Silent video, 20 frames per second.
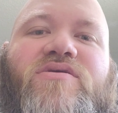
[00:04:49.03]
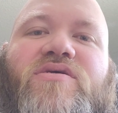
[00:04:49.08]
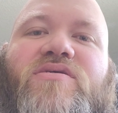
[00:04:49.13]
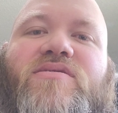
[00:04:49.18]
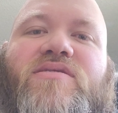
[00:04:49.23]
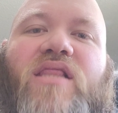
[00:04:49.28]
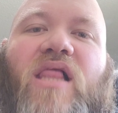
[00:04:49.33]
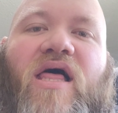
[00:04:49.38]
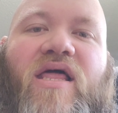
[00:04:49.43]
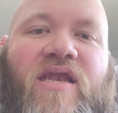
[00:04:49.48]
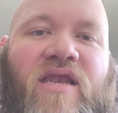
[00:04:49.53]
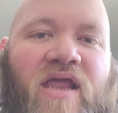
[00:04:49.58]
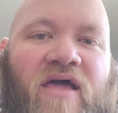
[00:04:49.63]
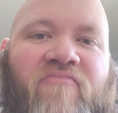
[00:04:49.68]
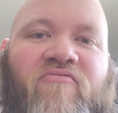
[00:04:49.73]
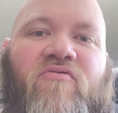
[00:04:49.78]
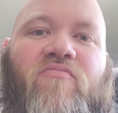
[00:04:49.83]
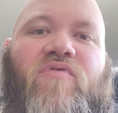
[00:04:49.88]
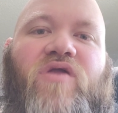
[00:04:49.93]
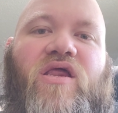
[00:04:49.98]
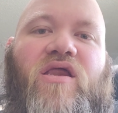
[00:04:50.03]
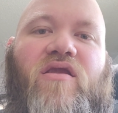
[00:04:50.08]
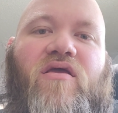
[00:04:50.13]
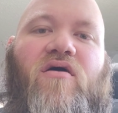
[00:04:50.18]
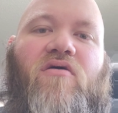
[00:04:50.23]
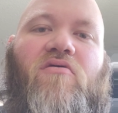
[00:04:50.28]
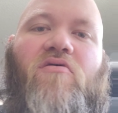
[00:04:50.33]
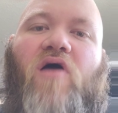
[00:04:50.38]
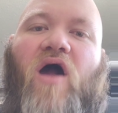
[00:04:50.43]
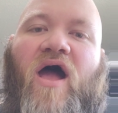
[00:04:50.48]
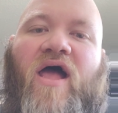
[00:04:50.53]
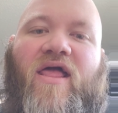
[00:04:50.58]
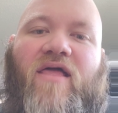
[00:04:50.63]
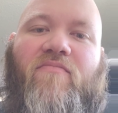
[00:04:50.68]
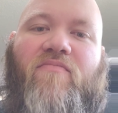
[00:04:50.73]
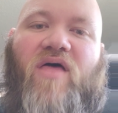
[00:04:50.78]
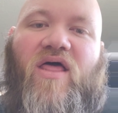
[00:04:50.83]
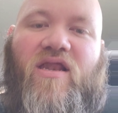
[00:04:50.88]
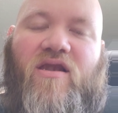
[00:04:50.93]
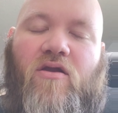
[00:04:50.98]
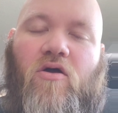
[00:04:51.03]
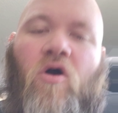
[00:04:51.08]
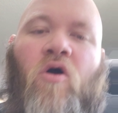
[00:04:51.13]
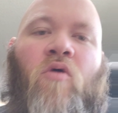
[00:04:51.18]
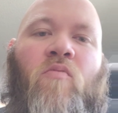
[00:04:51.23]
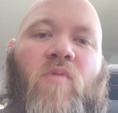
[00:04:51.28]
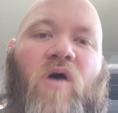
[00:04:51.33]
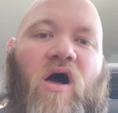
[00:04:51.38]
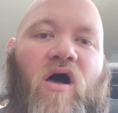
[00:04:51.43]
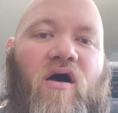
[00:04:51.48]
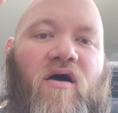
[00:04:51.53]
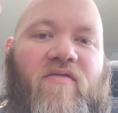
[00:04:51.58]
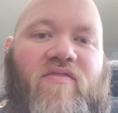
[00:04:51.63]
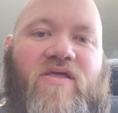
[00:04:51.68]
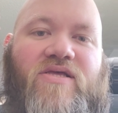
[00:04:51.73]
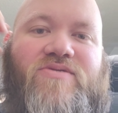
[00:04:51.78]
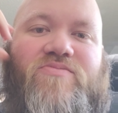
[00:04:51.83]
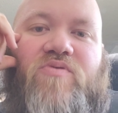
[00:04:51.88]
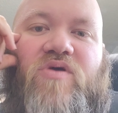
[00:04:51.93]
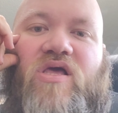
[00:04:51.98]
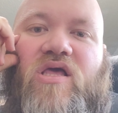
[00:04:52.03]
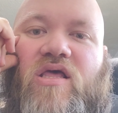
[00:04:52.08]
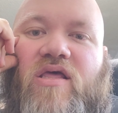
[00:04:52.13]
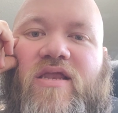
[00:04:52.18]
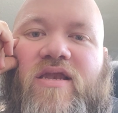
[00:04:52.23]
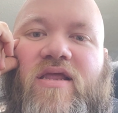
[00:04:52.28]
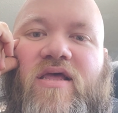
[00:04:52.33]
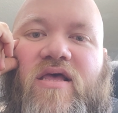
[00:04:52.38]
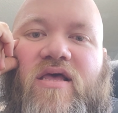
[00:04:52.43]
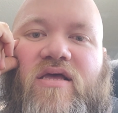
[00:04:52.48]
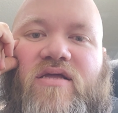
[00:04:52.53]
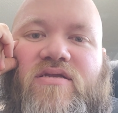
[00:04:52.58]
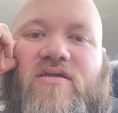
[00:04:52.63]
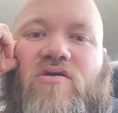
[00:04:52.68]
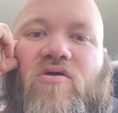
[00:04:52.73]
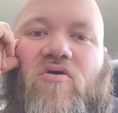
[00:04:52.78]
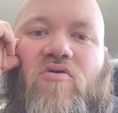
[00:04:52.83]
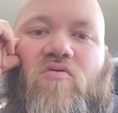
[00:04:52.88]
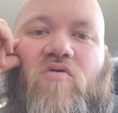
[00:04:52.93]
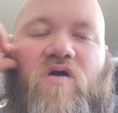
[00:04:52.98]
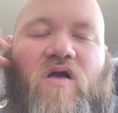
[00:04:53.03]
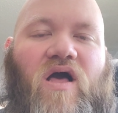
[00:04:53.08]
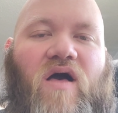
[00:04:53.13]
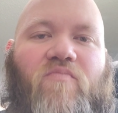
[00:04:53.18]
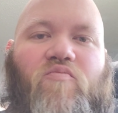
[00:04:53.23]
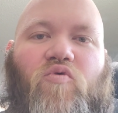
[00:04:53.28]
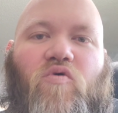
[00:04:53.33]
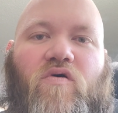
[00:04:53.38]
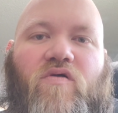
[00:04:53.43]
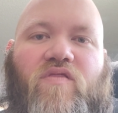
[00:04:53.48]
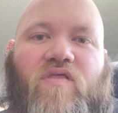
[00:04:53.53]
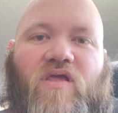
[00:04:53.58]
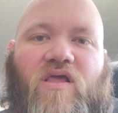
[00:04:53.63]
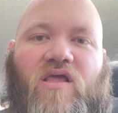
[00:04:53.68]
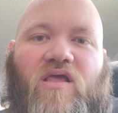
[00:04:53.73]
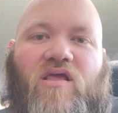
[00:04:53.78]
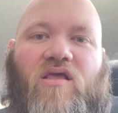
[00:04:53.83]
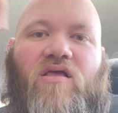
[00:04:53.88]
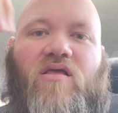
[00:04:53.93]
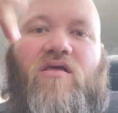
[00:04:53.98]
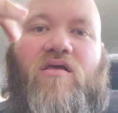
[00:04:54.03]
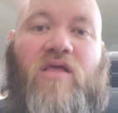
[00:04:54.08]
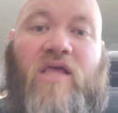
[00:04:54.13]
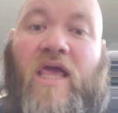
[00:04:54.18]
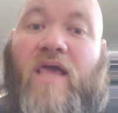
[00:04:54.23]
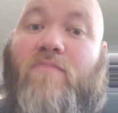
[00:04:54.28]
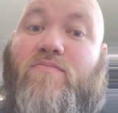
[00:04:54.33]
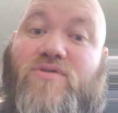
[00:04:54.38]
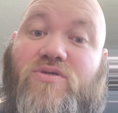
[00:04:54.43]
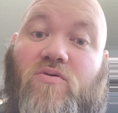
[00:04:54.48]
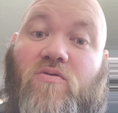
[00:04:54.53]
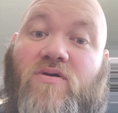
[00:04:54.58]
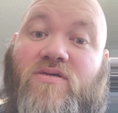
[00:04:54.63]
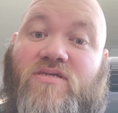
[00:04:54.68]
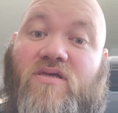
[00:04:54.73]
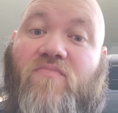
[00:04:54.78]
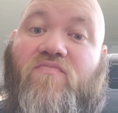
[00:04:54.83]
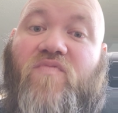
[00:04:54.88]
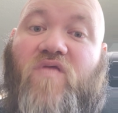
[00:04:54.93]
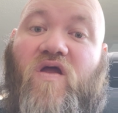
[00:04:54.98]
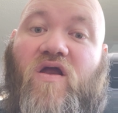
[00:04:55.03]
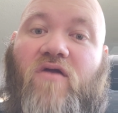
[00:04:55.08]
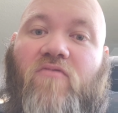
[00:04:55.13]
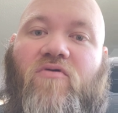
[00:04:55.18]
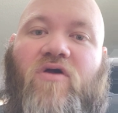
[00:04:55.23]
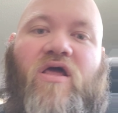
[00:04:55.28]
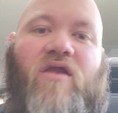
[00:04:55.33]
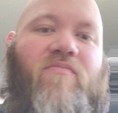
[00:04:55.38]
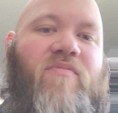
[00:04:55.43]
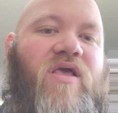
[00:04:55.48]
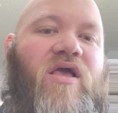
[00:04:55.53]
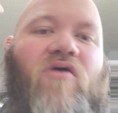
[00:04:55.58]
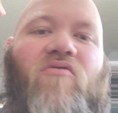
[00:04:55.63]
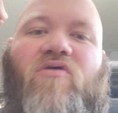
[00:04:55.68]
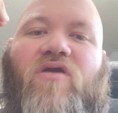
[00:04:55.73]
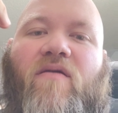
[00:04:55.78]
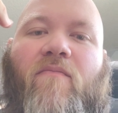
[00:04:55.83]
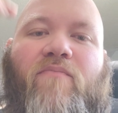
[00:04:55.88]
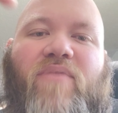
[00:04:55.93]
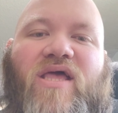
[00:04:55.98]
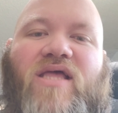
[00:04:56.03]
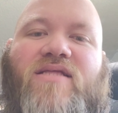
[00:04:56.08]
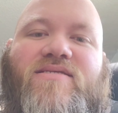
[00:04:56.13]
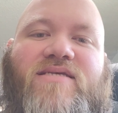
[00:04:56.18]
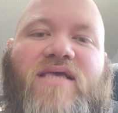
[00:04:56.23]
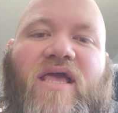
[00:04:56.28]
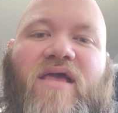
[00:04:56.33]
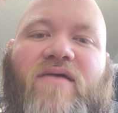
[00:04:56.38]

Just letting everybody know, I am heading to Omaha this weekend to go to a couple of the game stores up there. We're going to be going to Ben's